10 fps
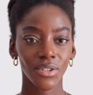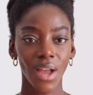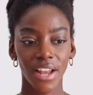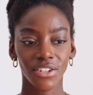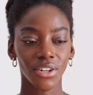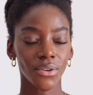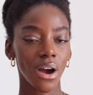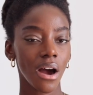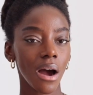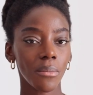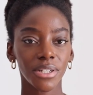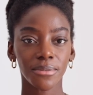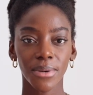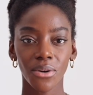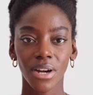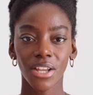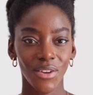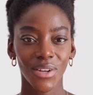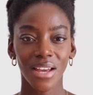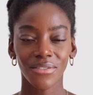You add, your almond milk. Then
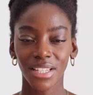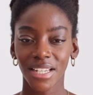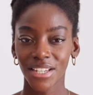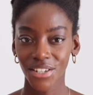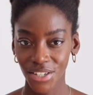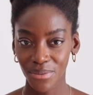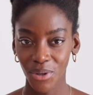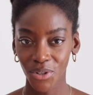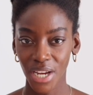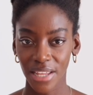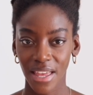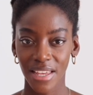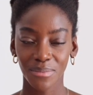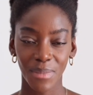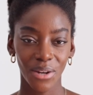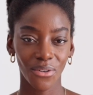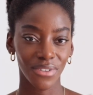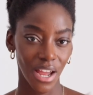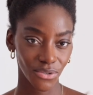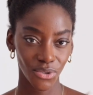you can have a delicious milkshake that is made of
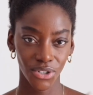natural